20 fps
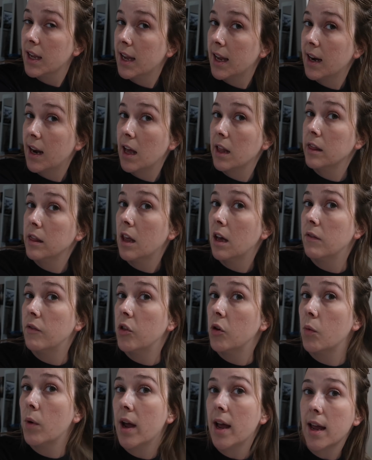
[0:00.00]
And I
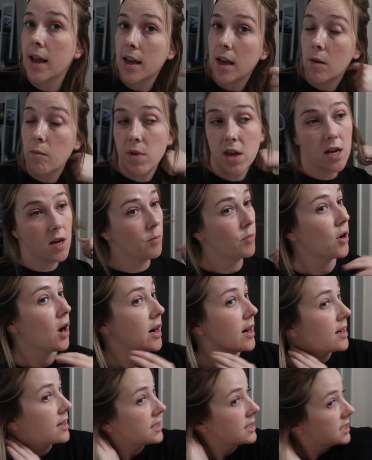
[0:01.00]
love the way Amika
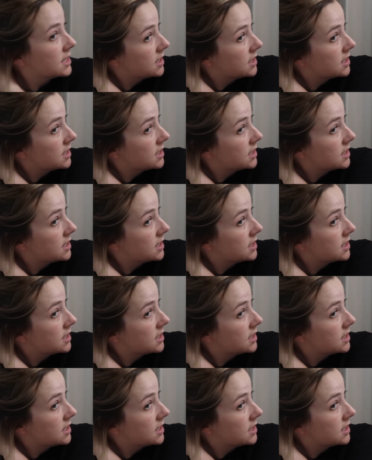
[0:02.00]
products